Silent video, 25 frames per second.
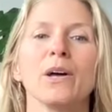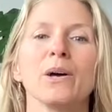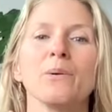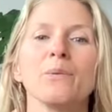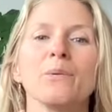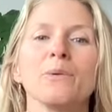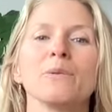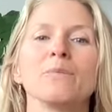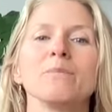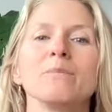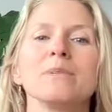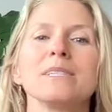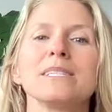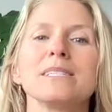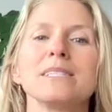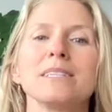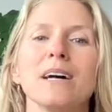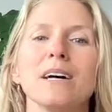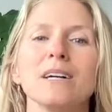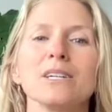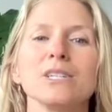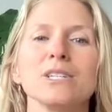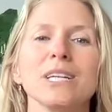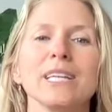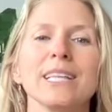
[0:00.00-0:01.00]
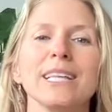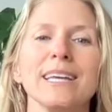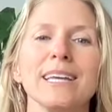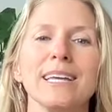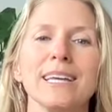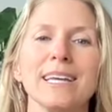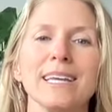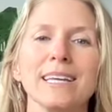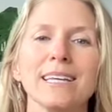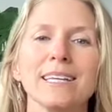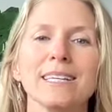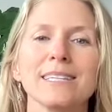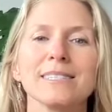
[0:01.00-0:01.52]
we're massaging the
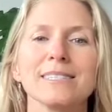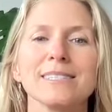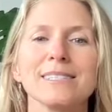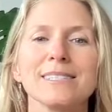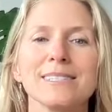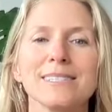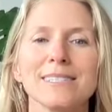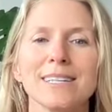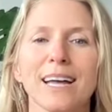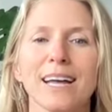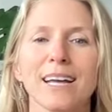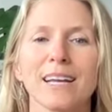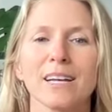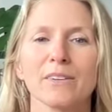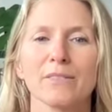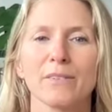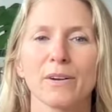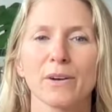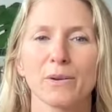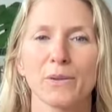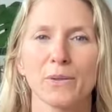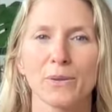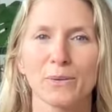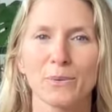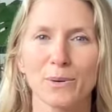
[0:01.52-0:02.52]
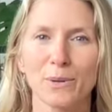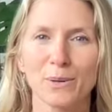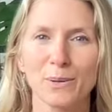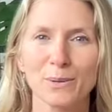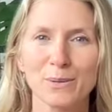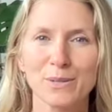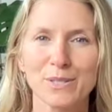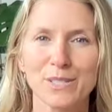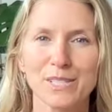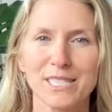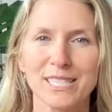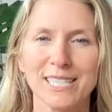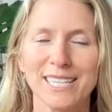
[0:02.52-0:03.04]
inside of our
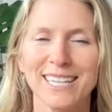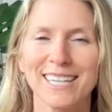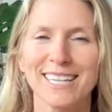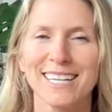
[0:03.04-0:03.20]
throats.